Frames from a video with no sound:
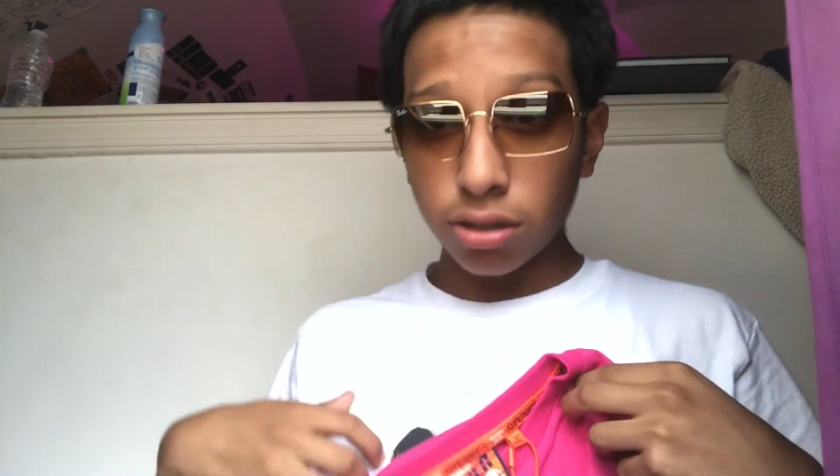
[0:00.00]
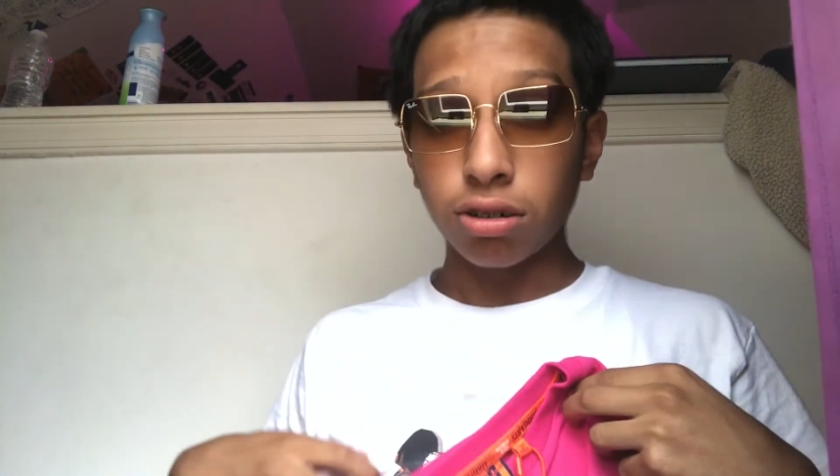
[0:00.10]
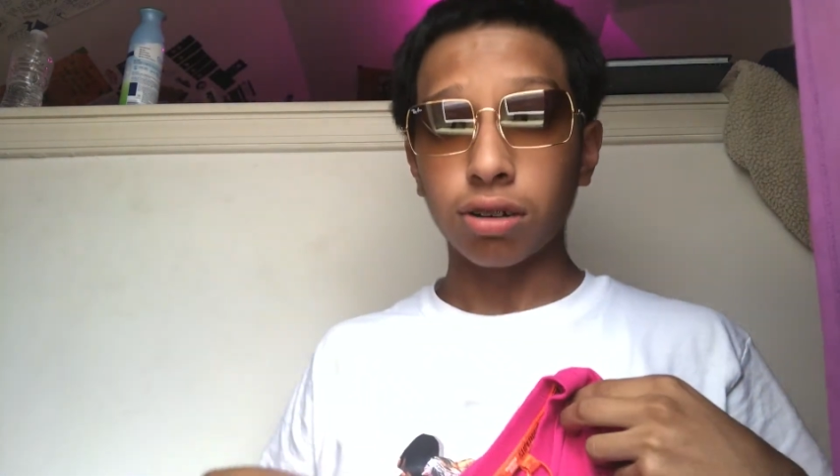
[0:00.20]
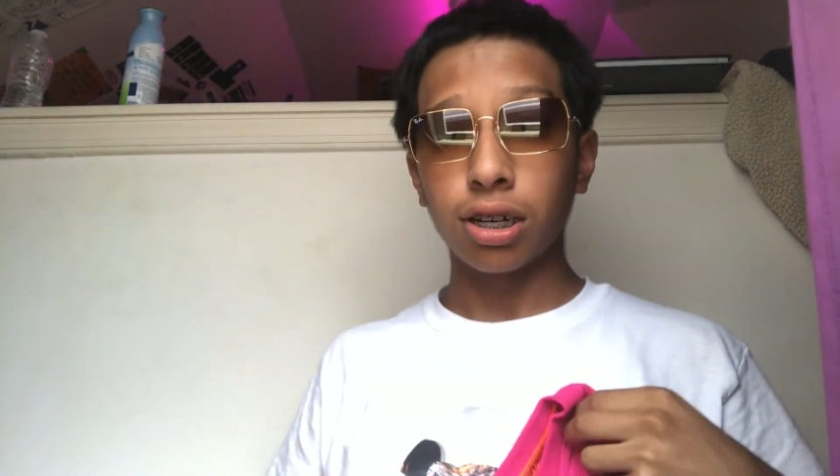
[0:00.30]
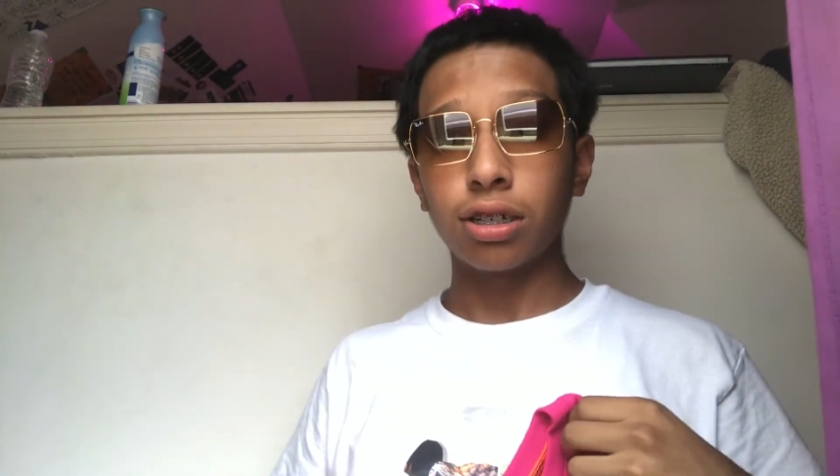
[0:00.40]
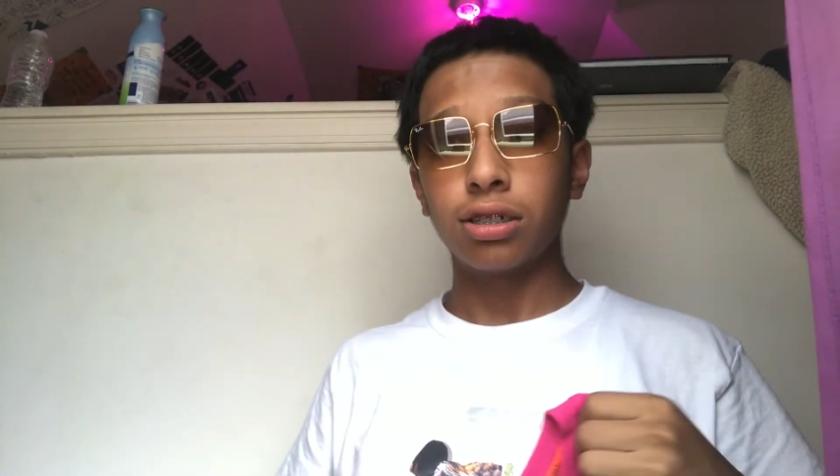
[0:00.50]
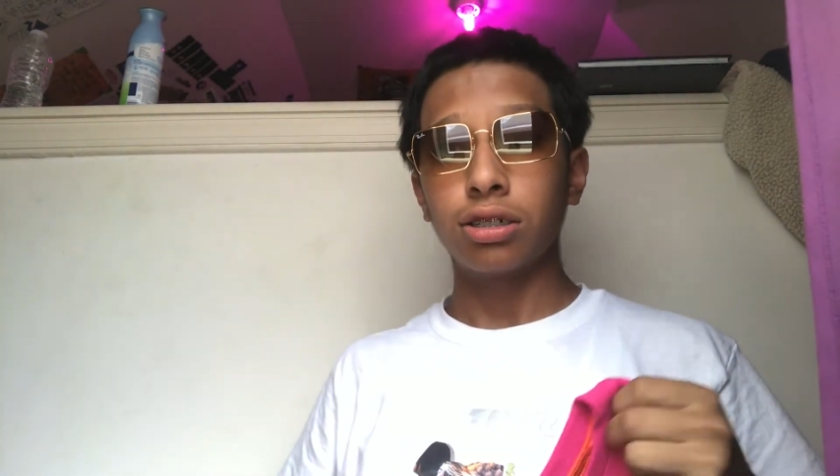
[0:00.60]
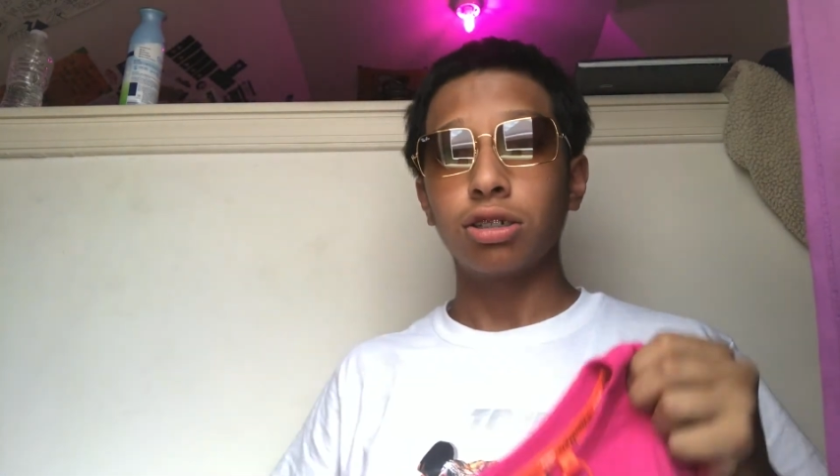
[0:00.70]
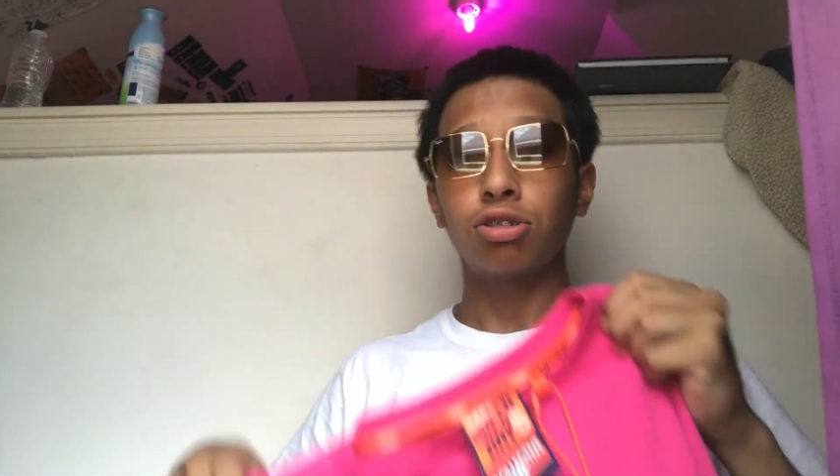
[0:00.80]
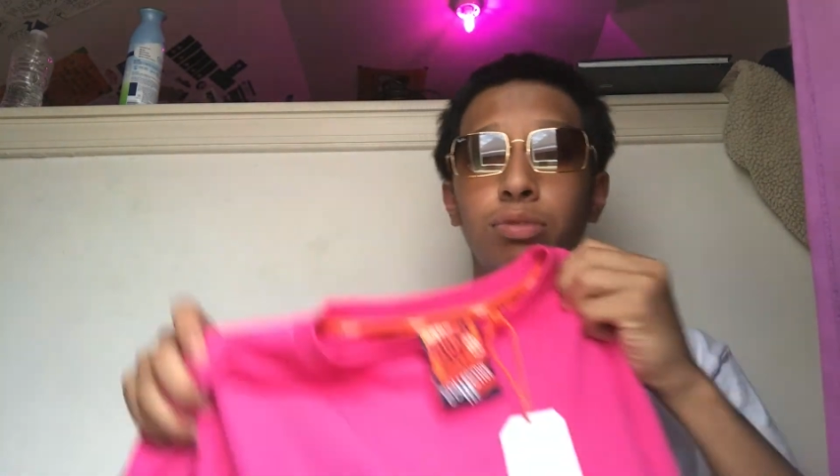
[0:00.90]
Okay?
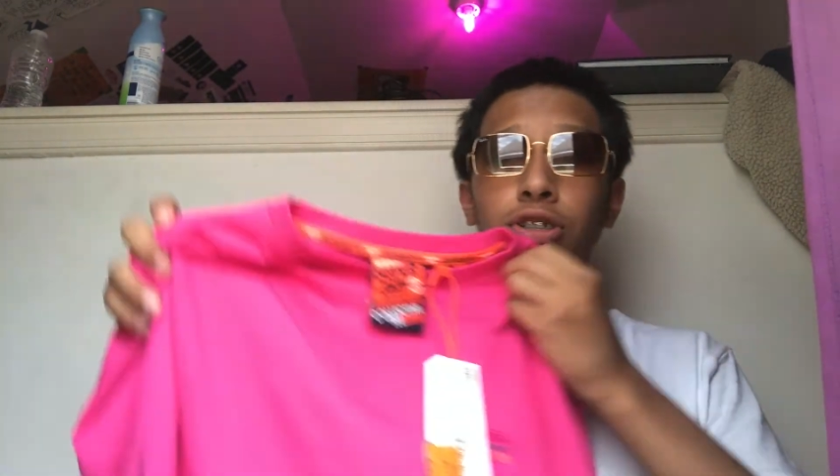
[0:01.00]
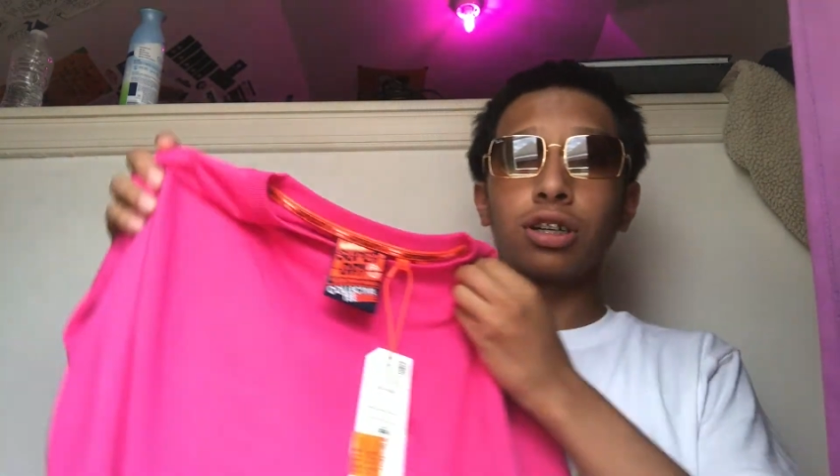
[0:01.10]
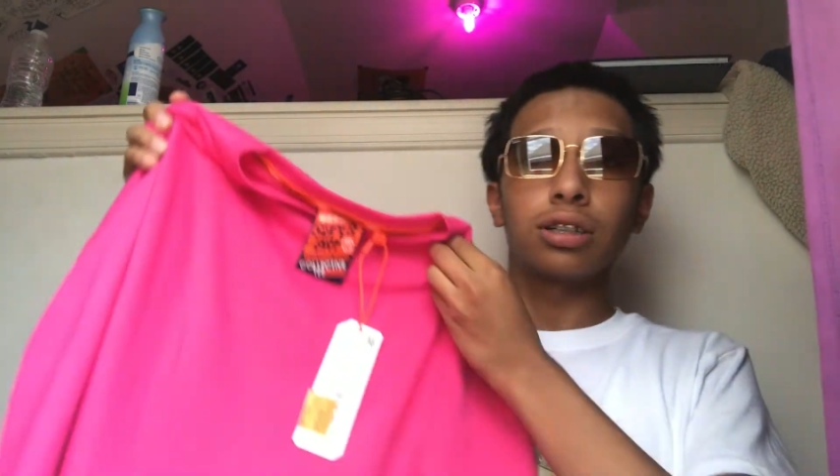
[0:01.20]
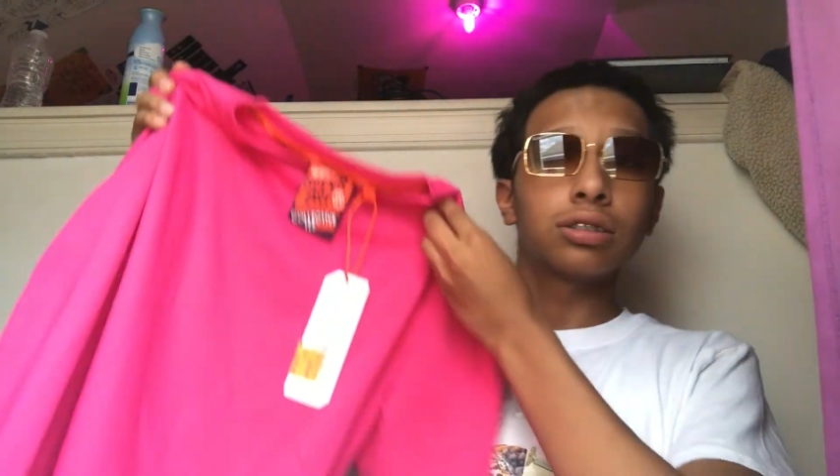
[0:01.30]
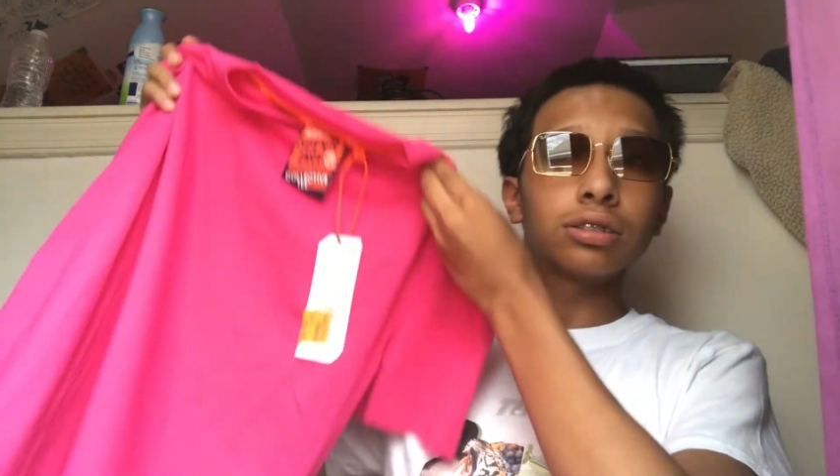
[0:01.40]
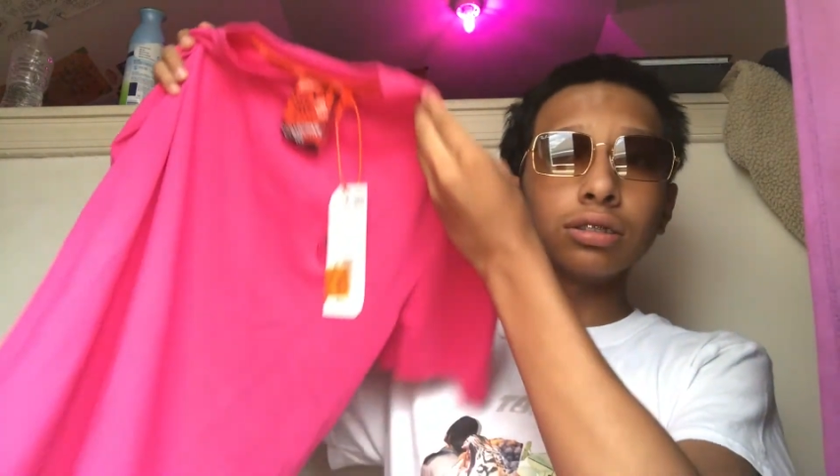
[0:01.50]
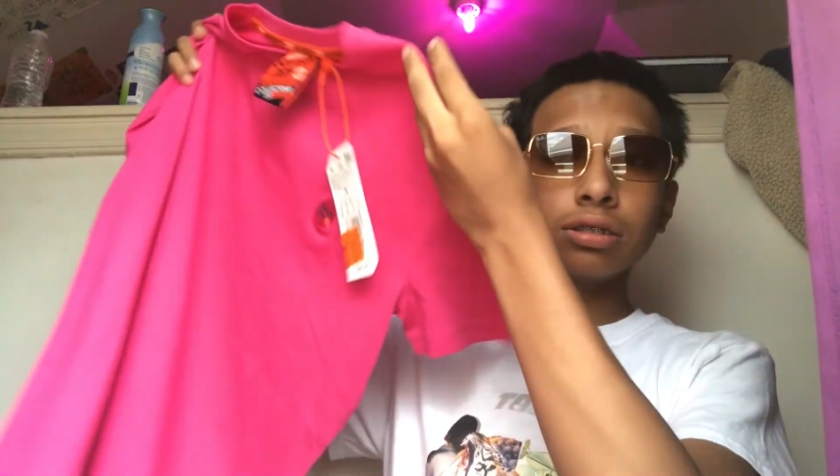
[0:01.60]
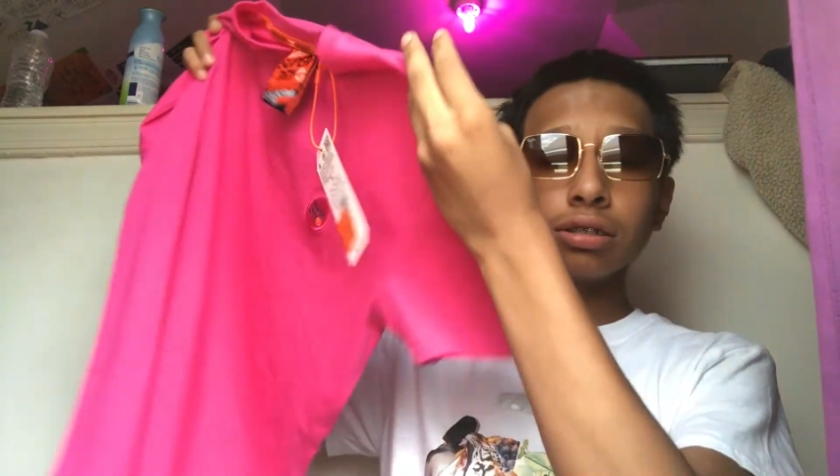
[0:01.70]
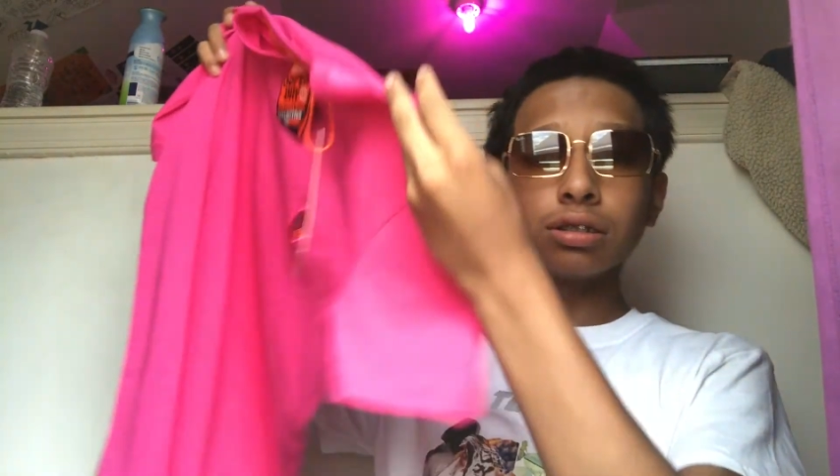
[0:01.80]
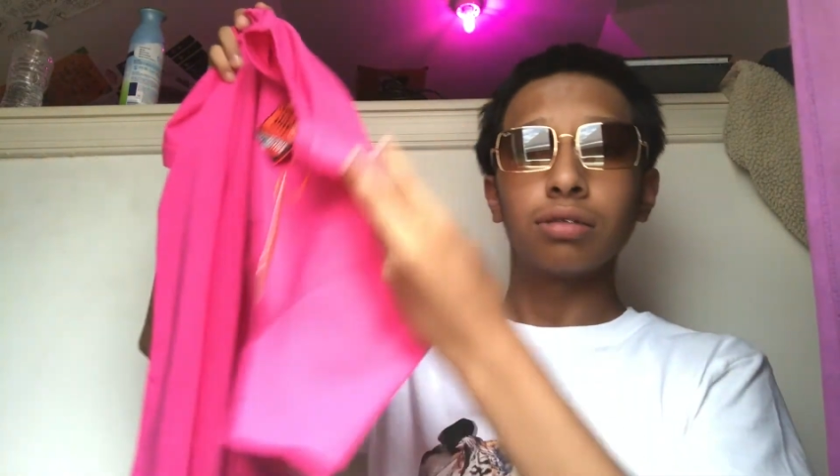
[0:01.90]
Super dry.
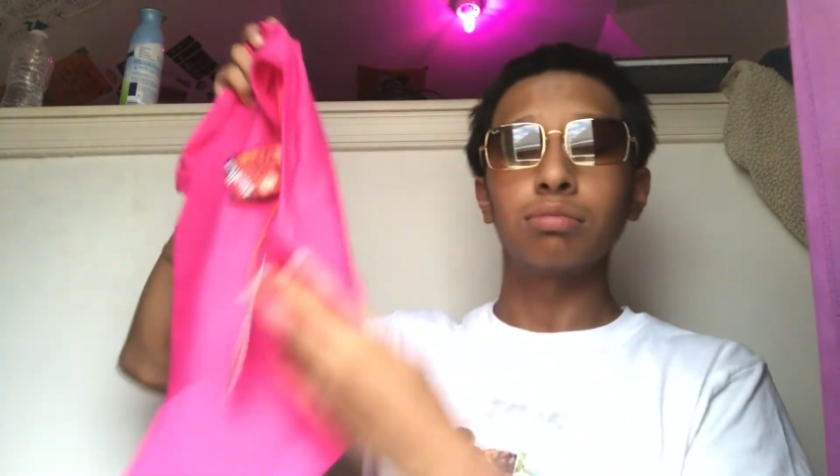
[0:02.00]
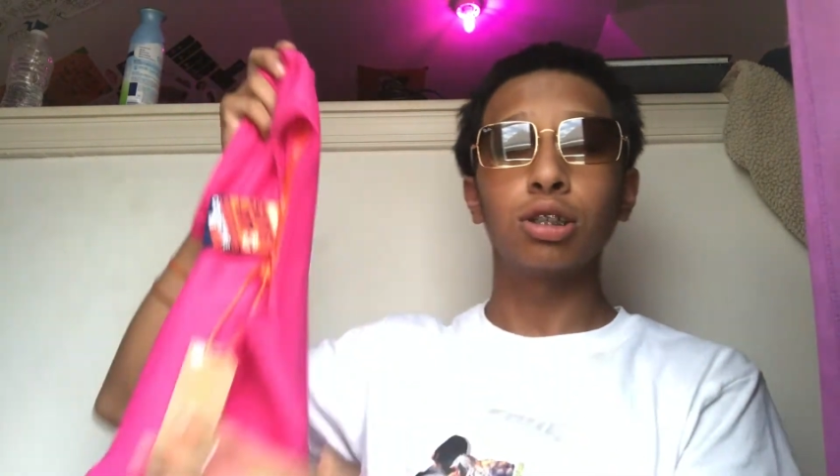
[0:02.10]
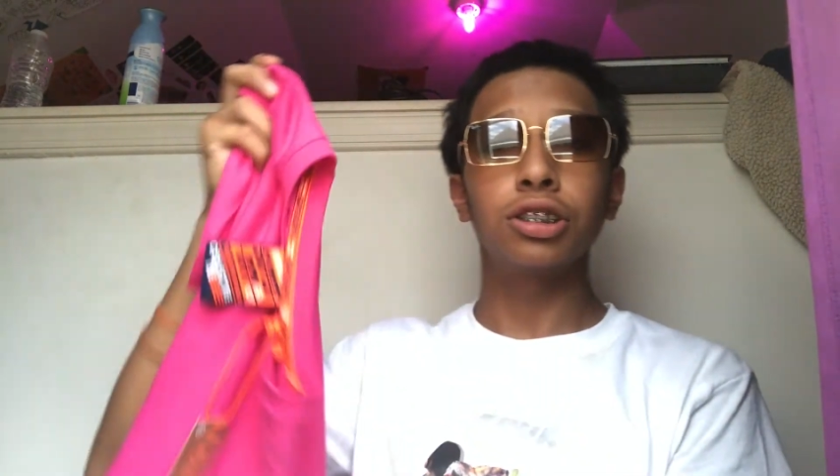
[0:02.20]
But